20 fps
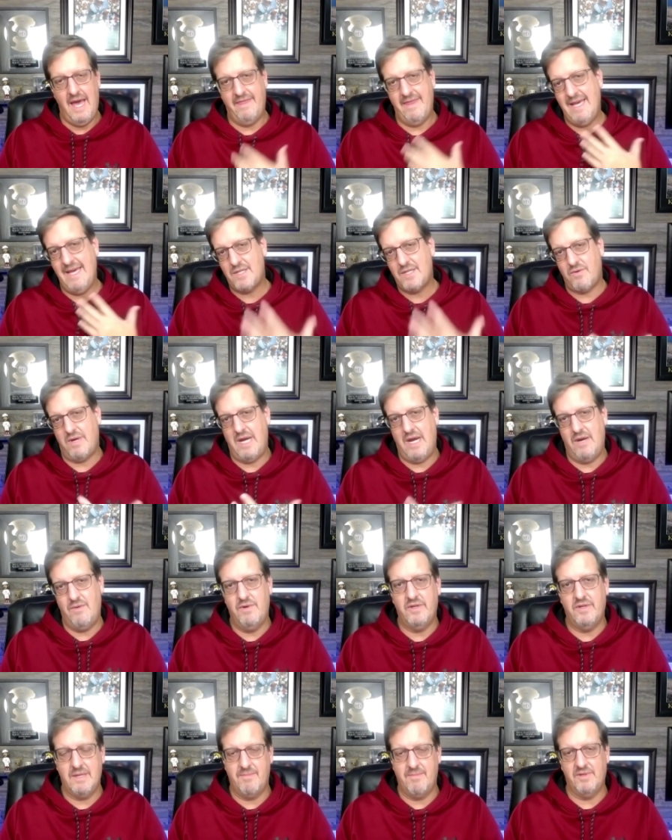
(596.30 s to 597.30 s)
And that's why I
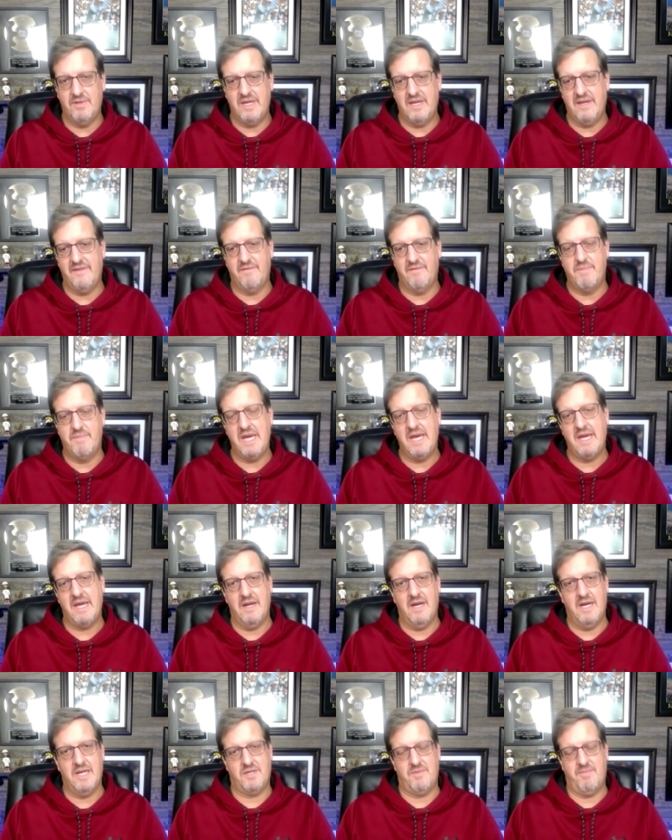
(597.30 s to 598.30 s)
really believe being
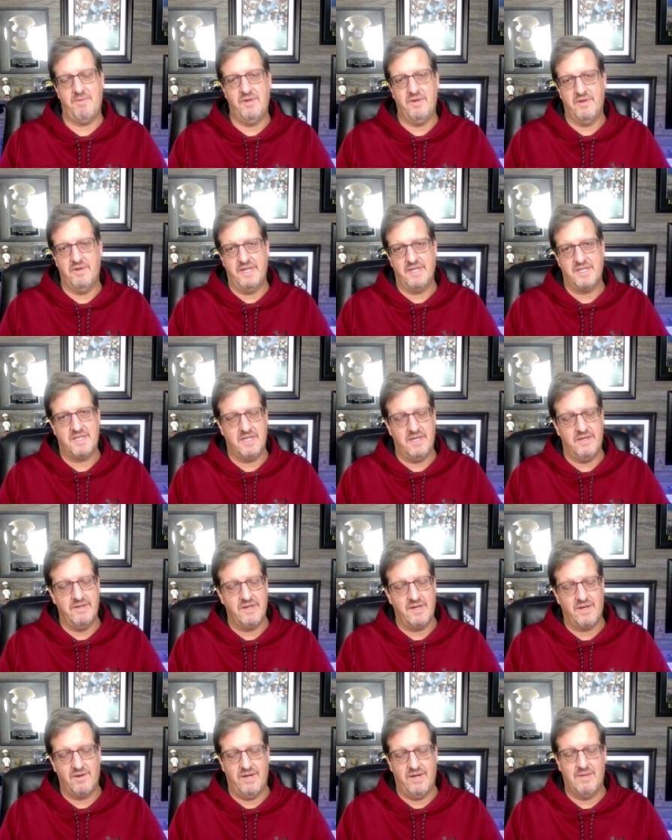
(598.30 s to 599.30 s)
an entrepreneur is so
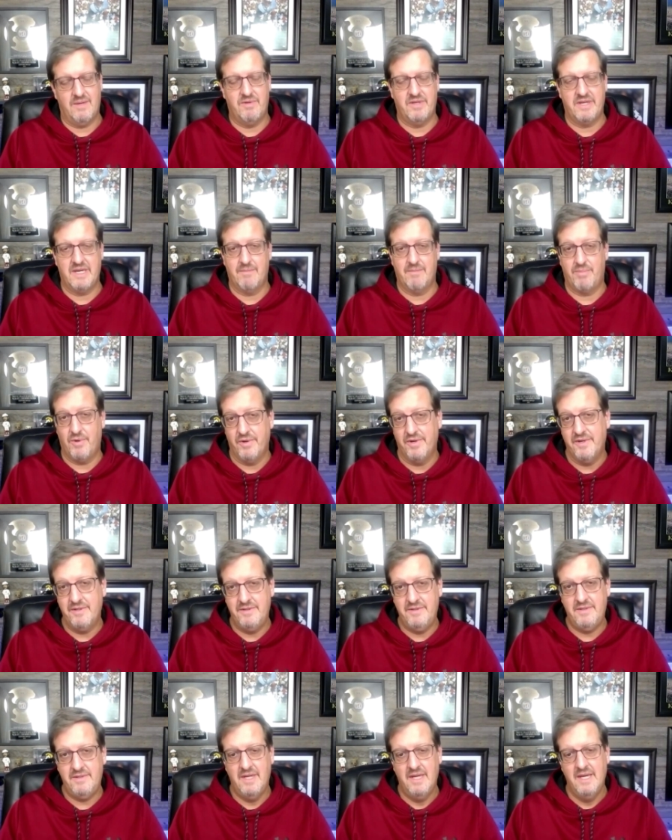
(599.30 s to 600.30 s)
incredibly
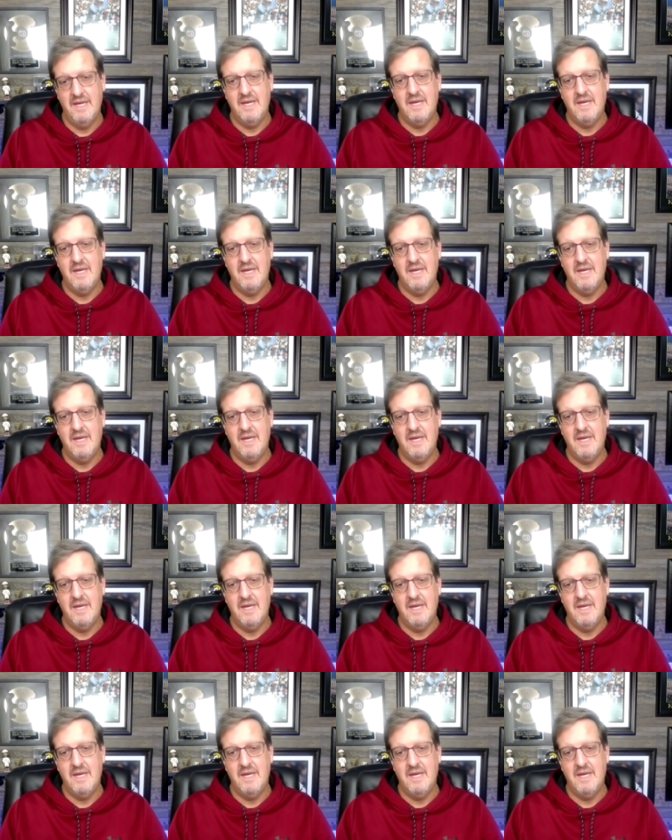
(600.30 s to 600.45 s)
important